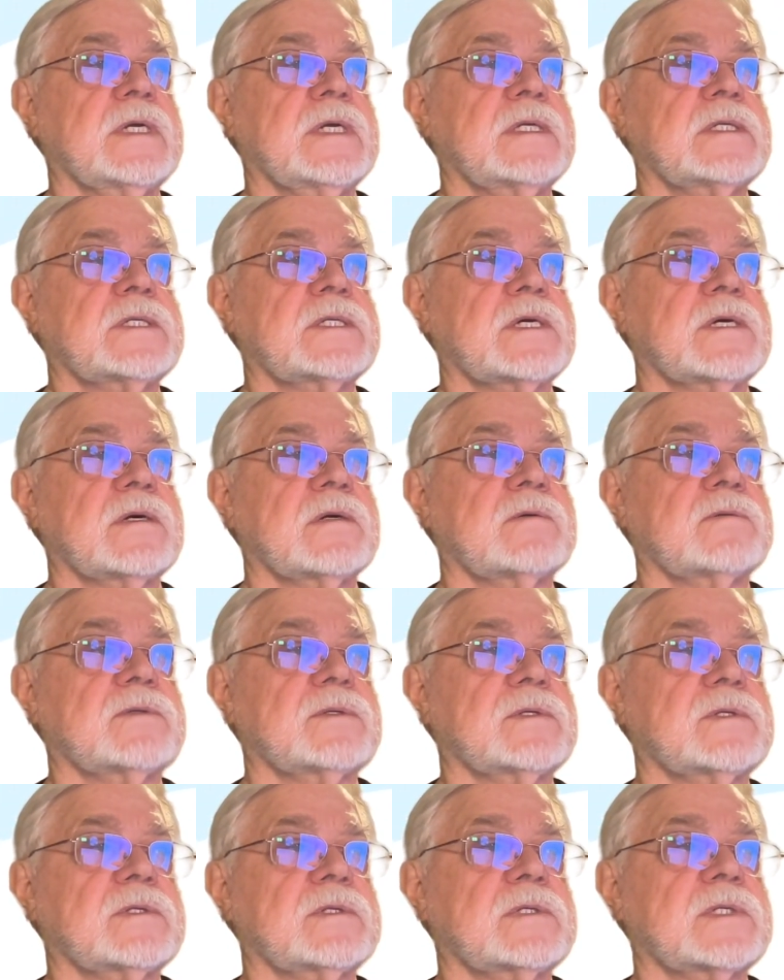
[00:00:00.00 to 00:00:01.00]
So
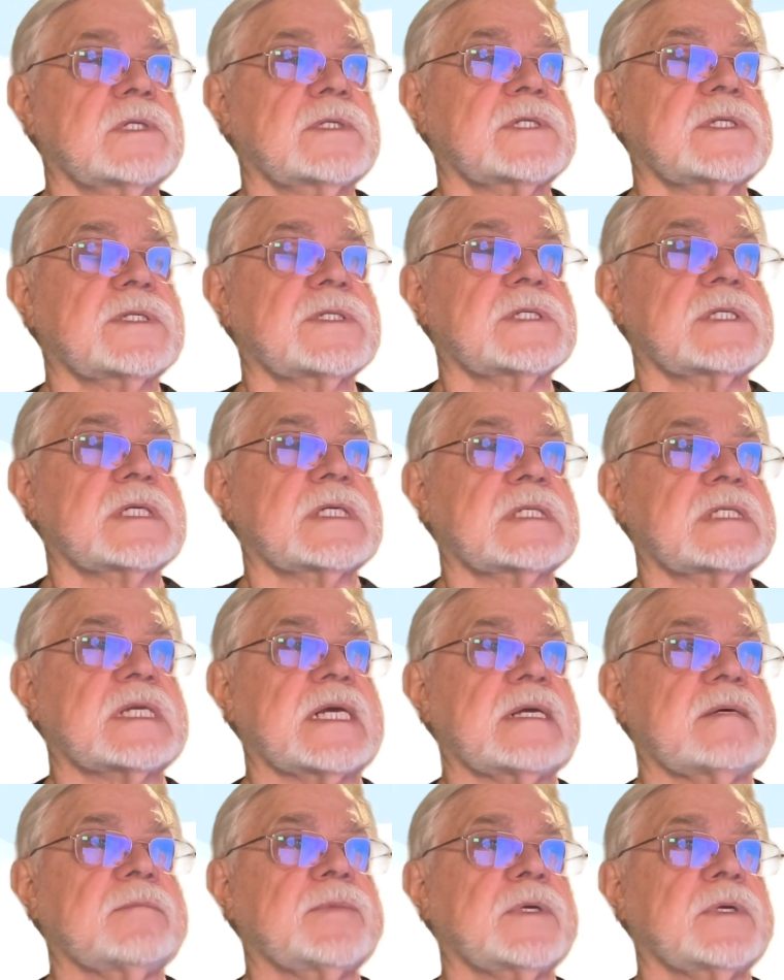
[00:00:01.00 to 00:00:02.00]
this is an
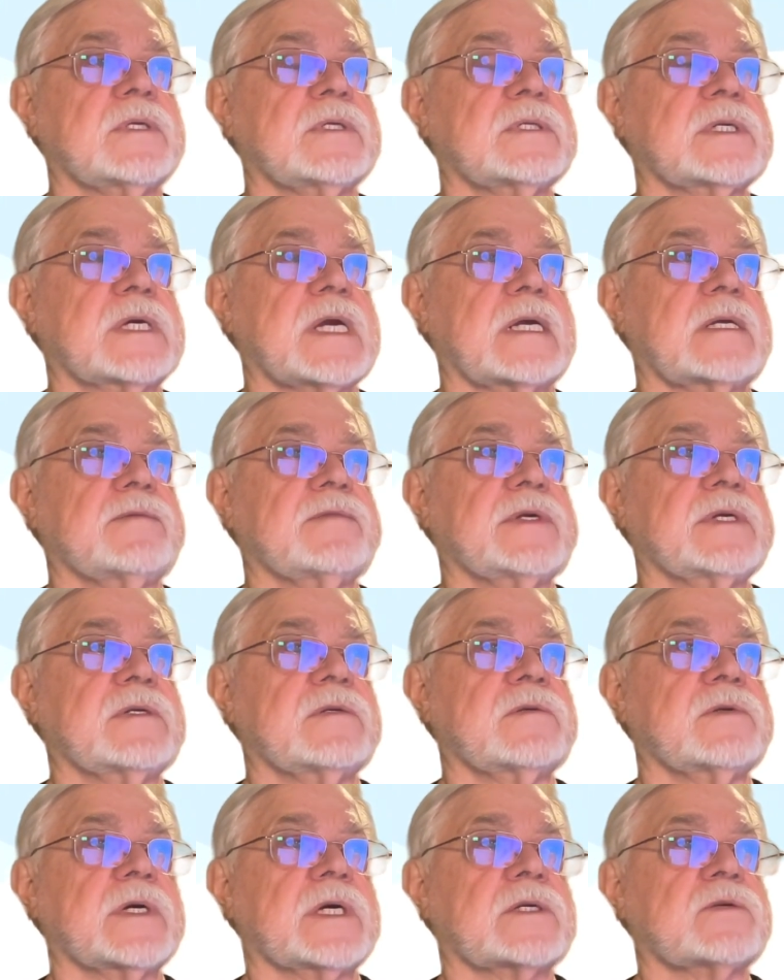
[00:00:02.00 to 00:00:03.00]
example of kind of
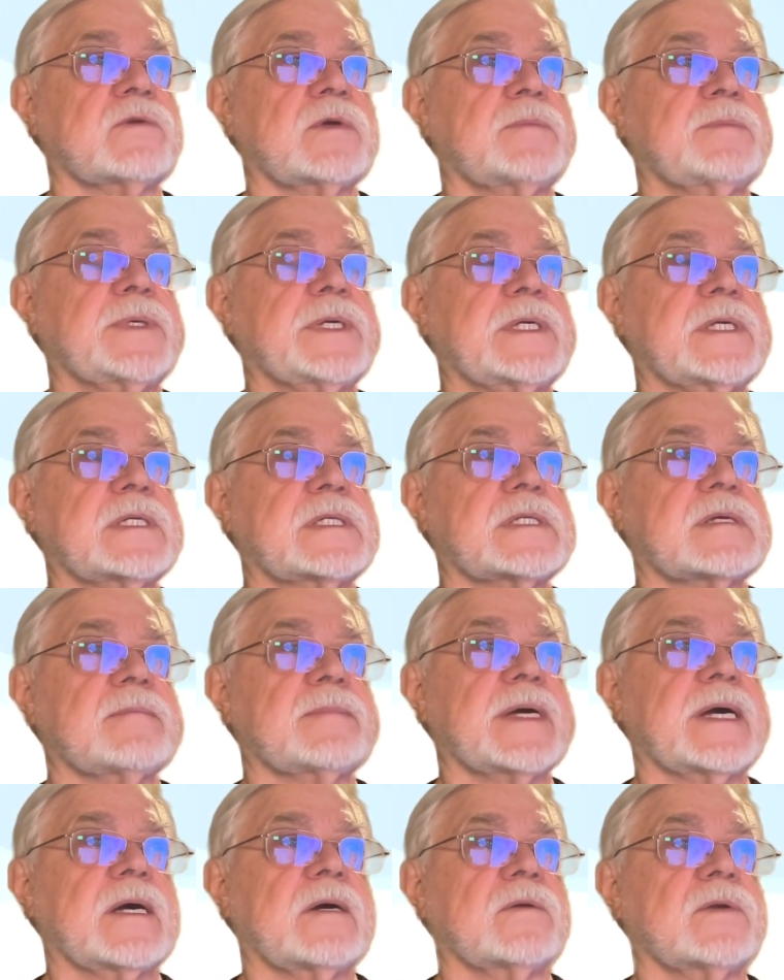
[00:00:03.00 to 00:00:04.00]
introductory piece
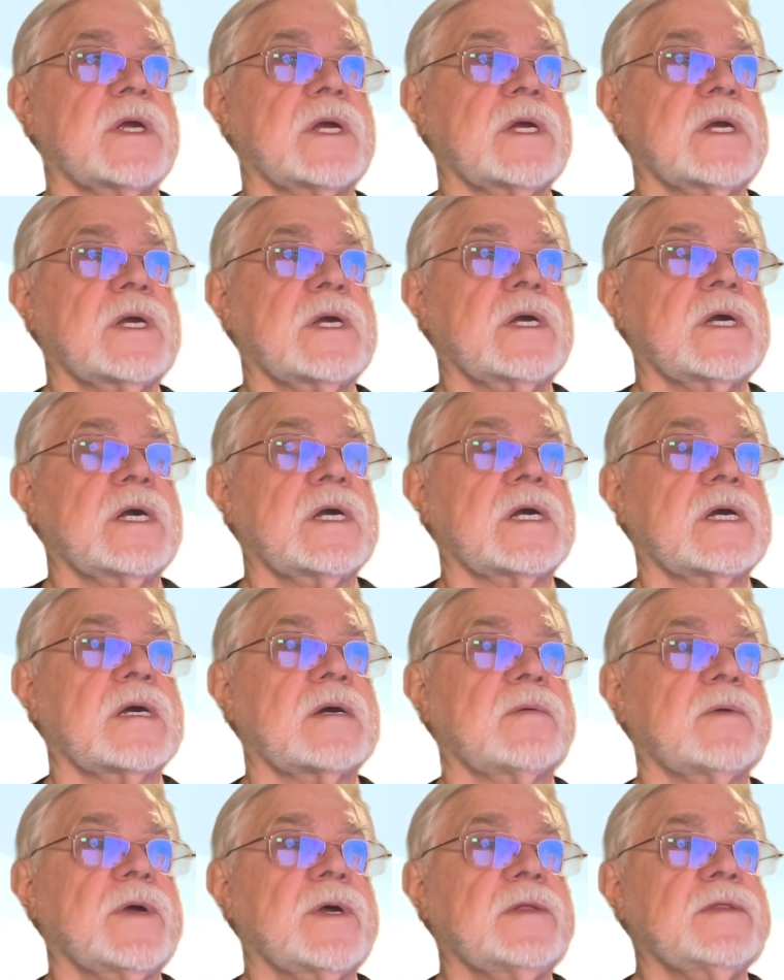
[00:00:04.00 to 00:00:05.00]
about
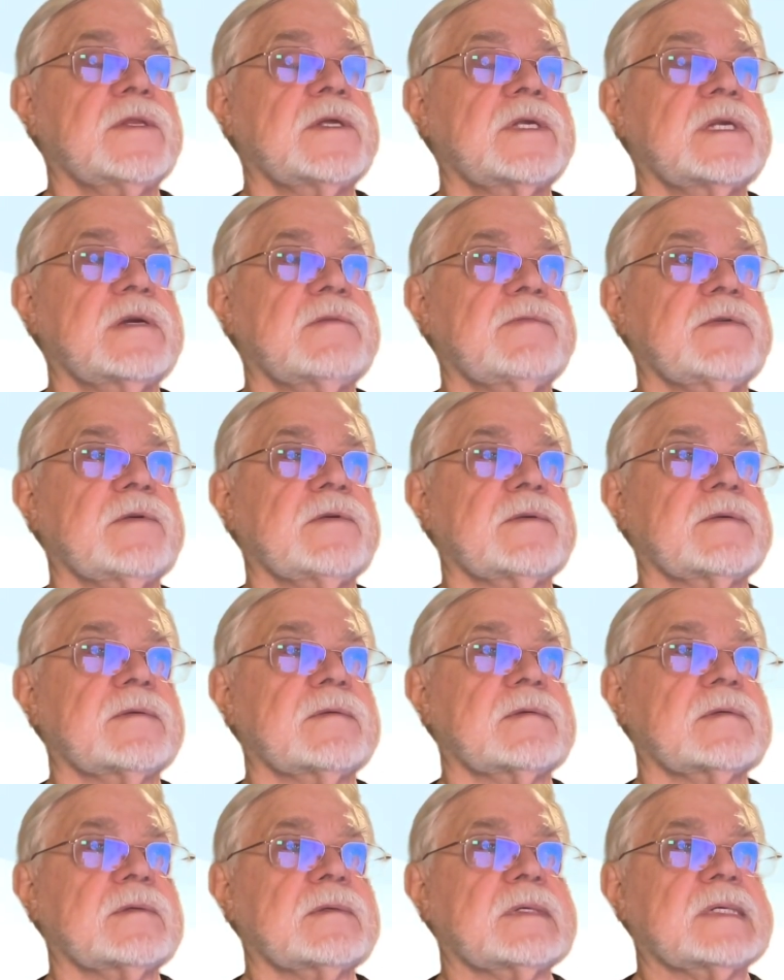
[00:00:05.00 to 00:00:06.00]
the different
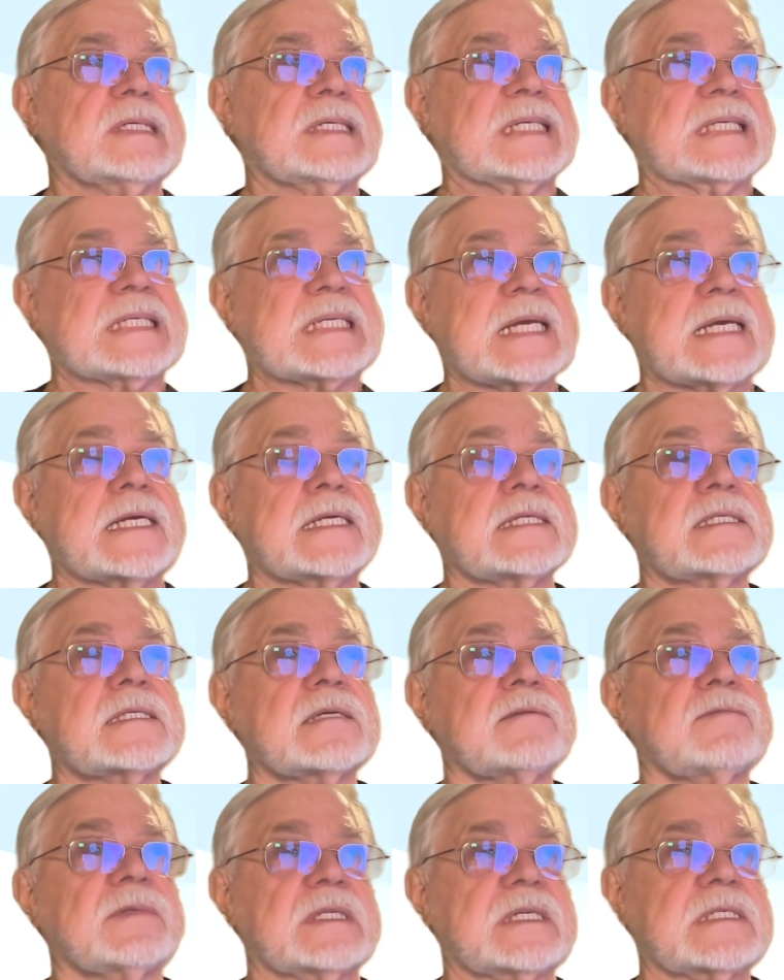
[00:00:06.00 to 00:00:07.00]
states
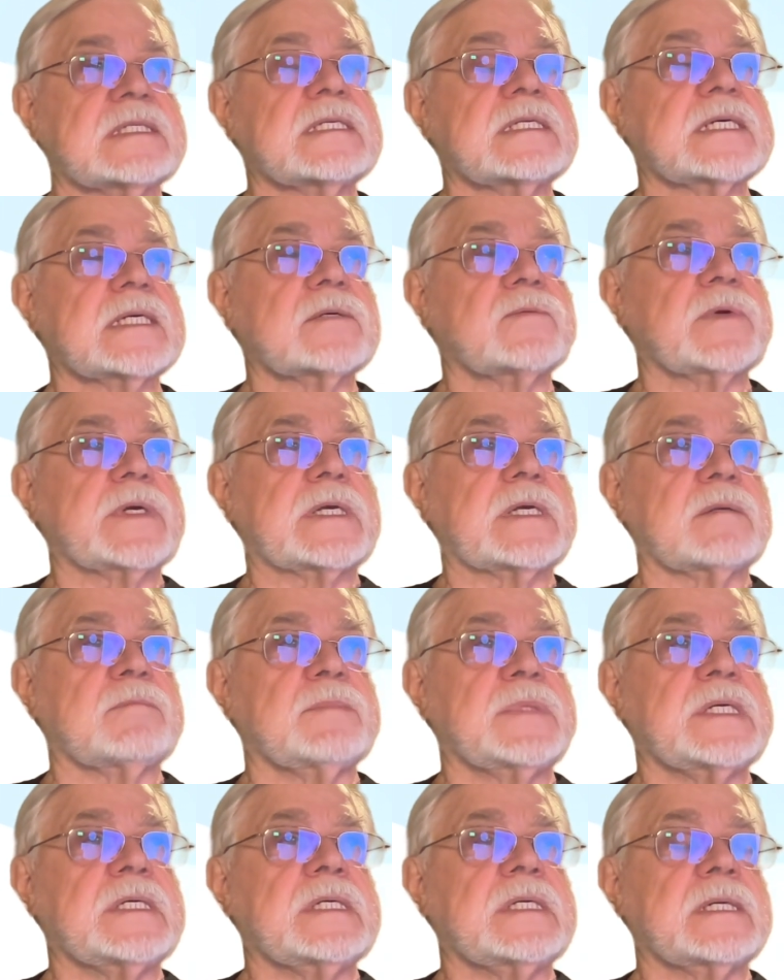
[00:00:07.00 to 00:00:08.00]
of listening we can
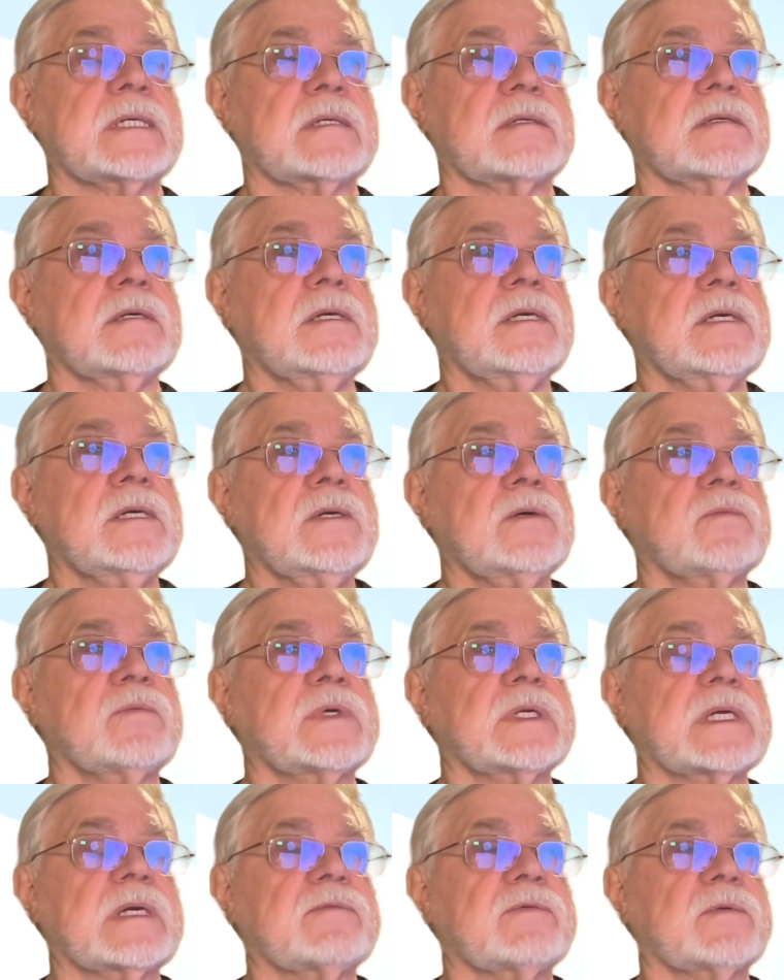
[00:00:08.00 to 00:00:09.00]
be in
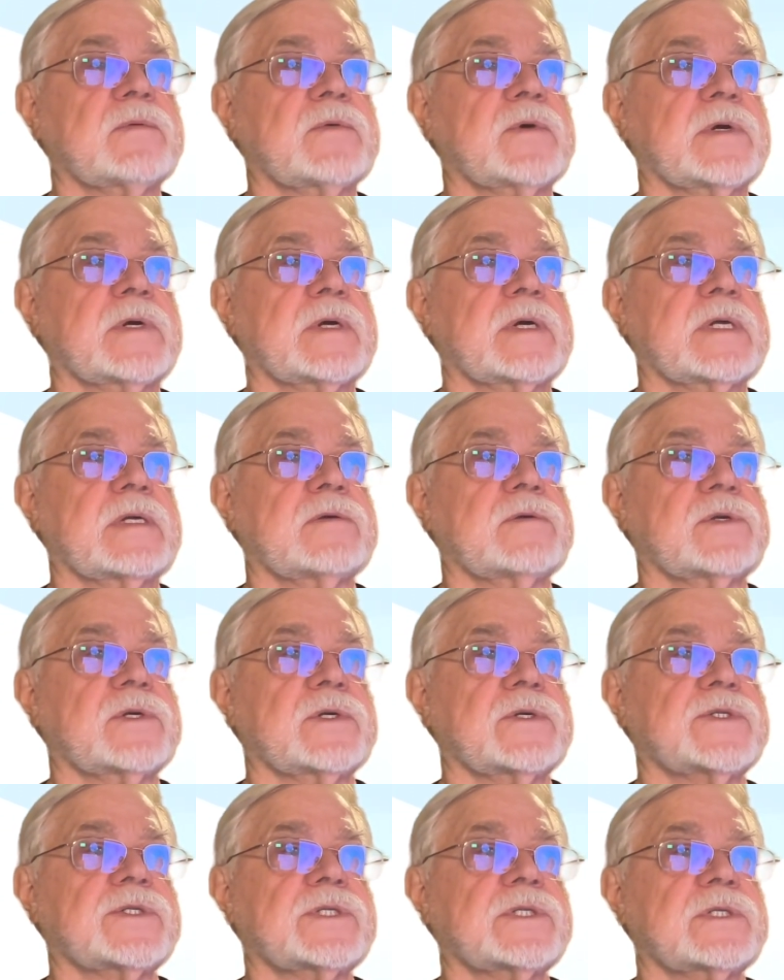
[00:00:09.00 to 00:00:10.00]
whenever we're
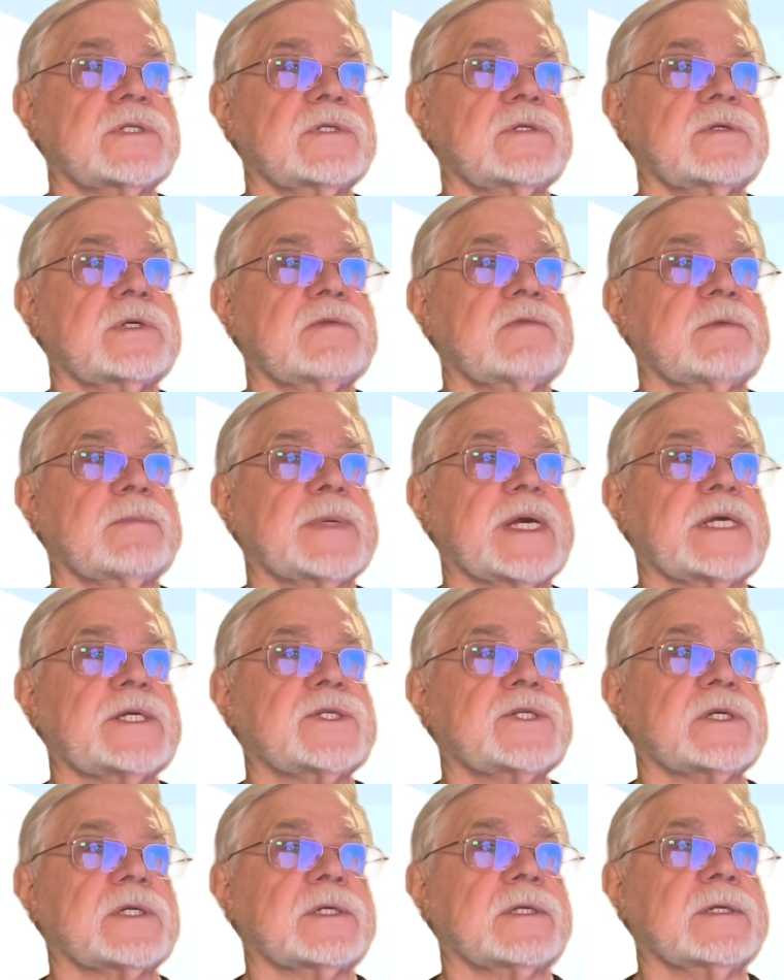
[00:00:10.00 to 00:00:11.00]
introduced to new
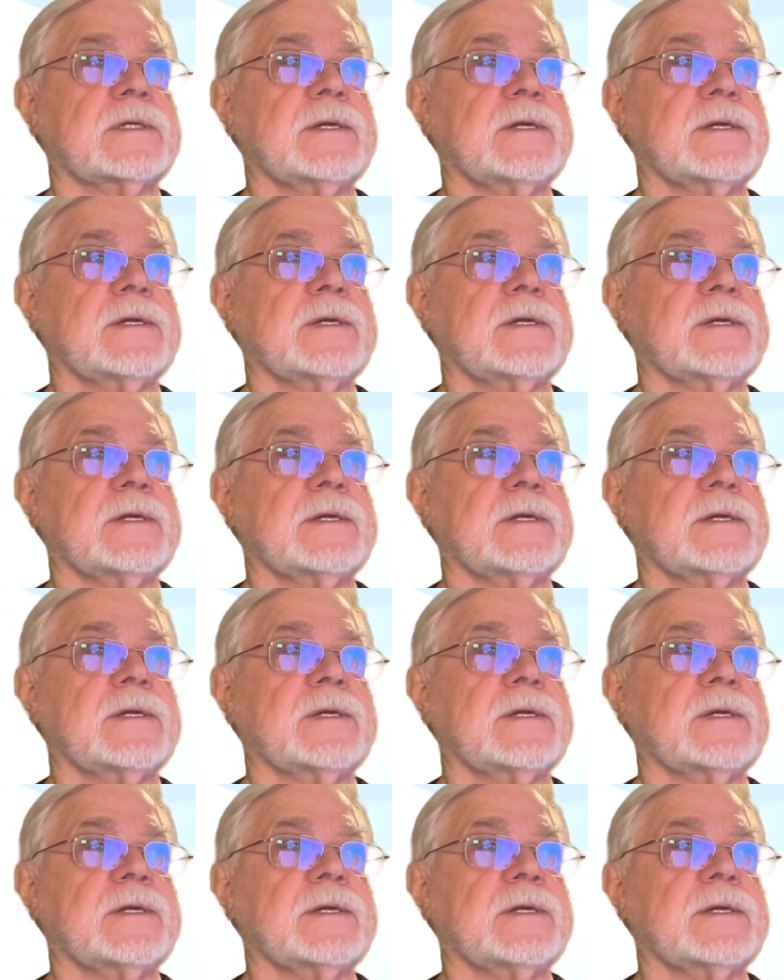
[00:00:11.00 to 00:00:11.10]
information.